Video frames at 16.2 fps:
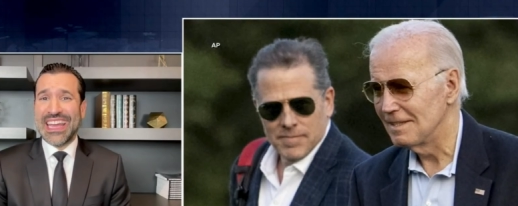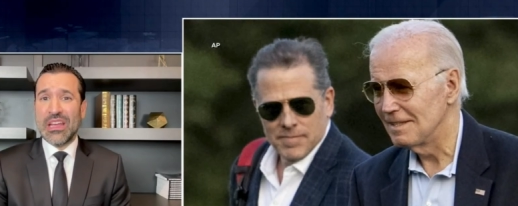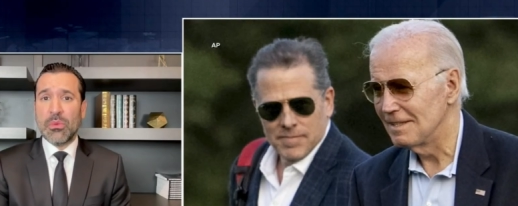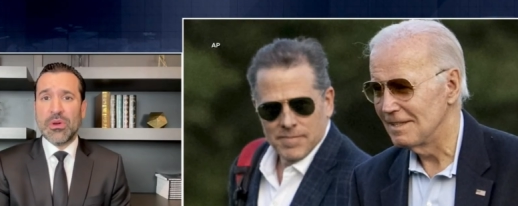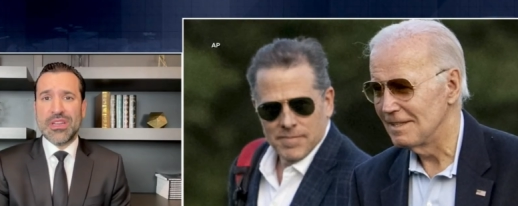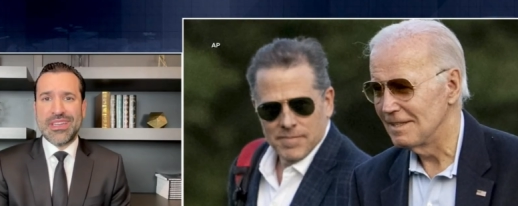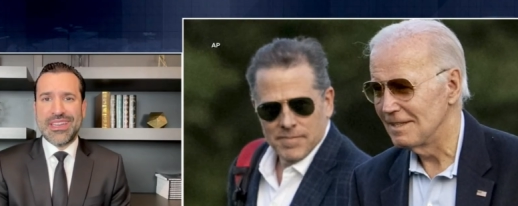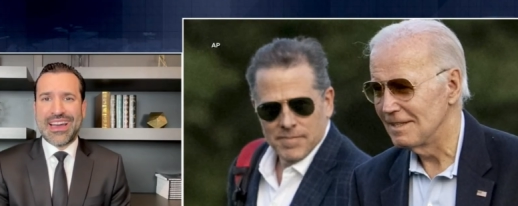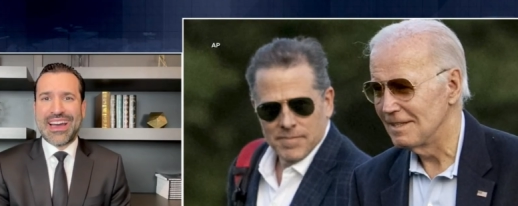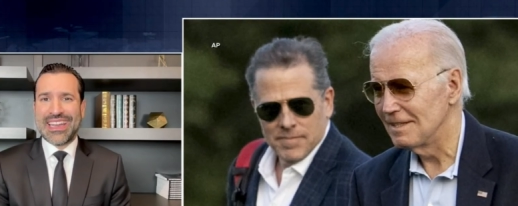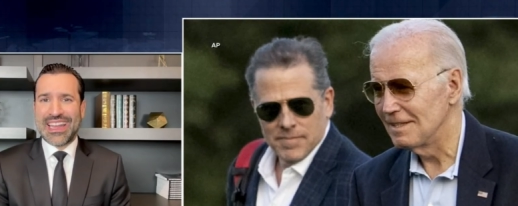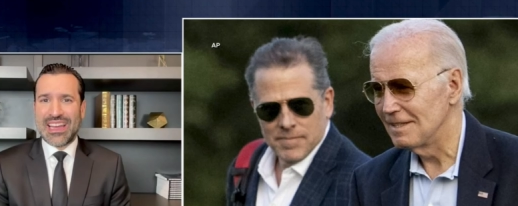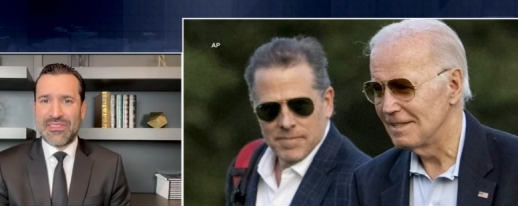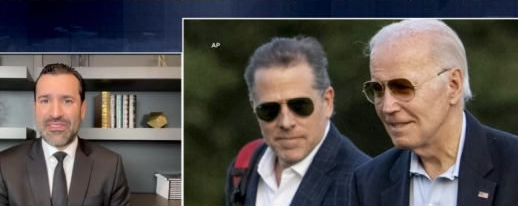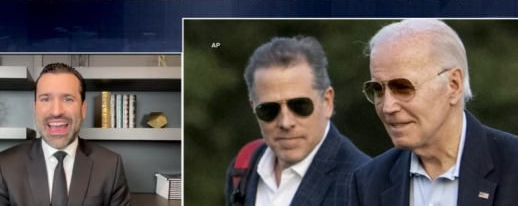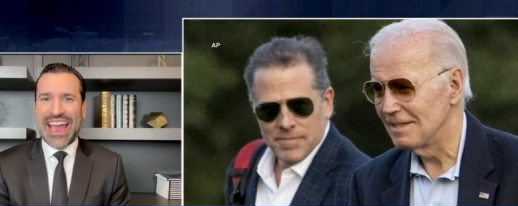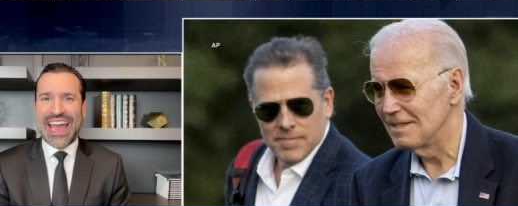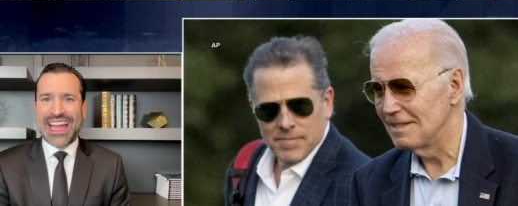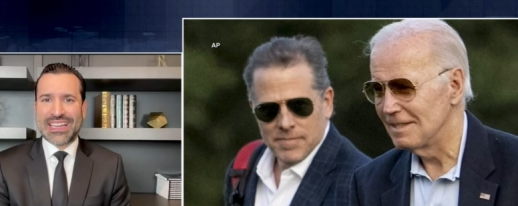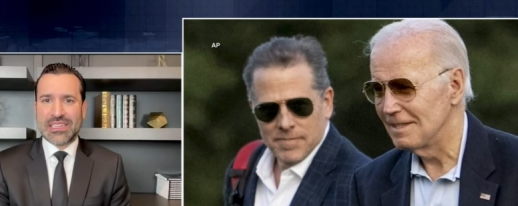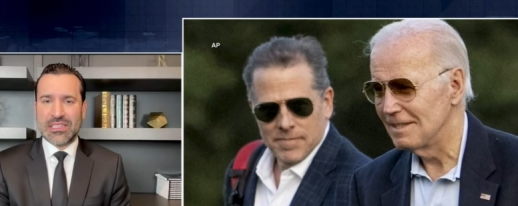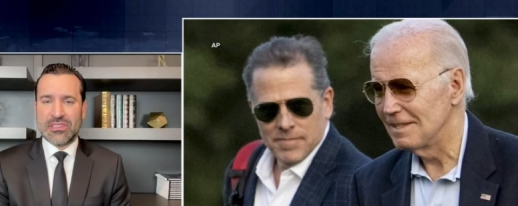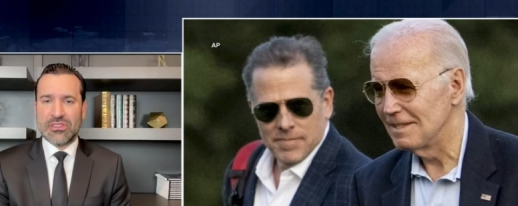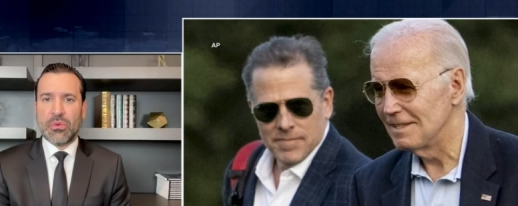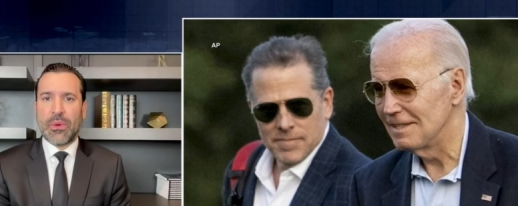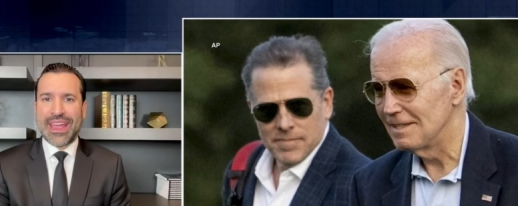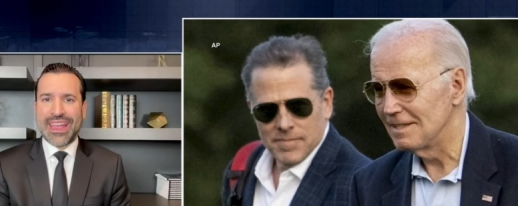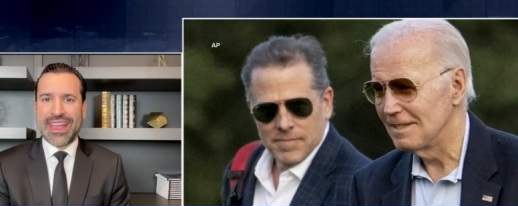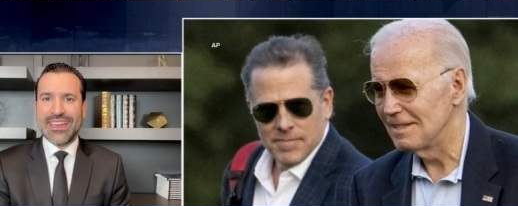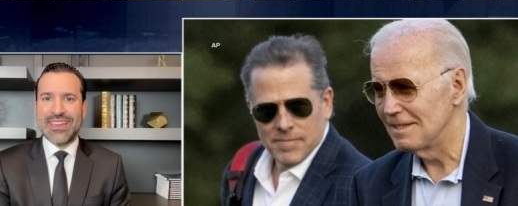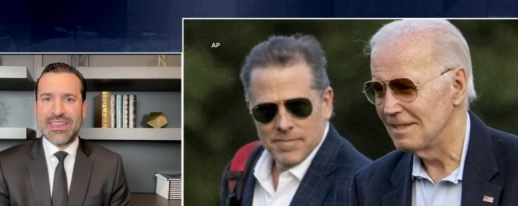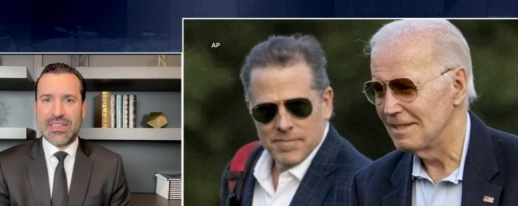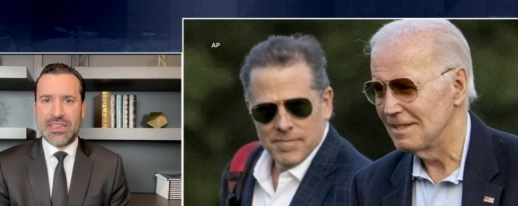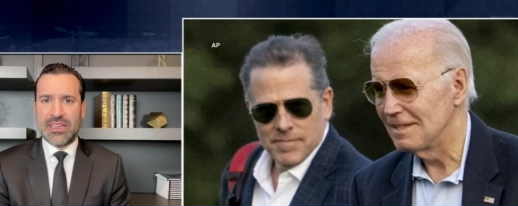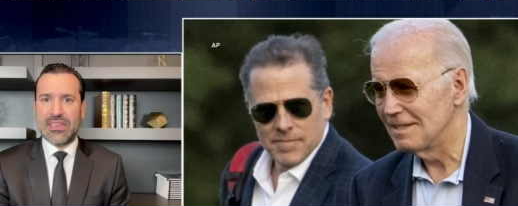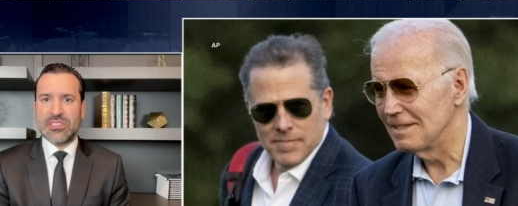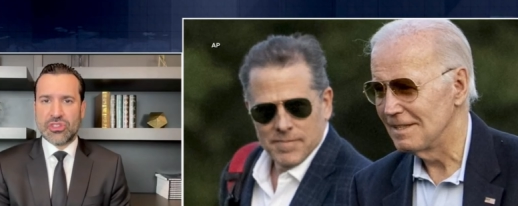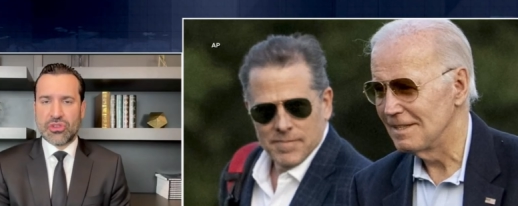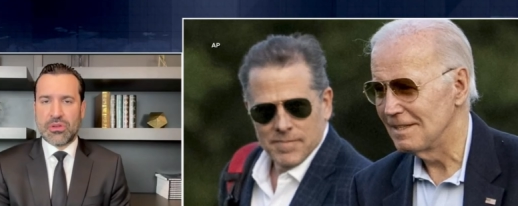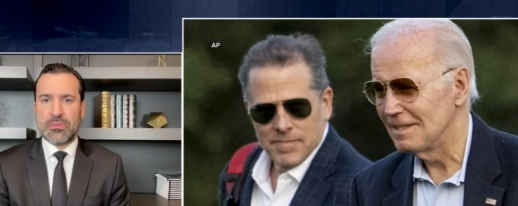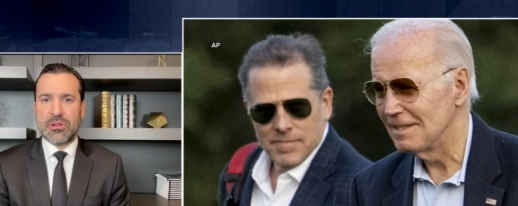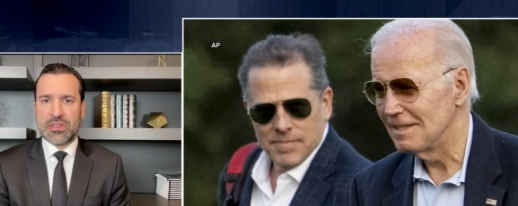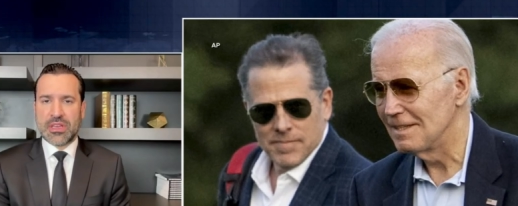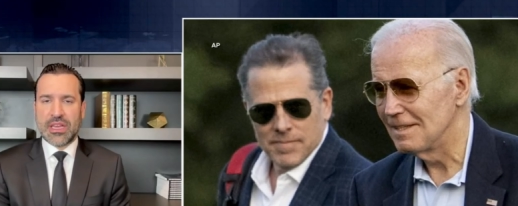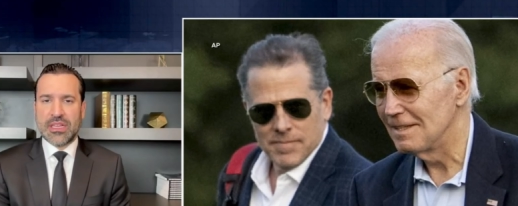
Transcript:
Speaker 1: he would not have acted the way he did in his criminal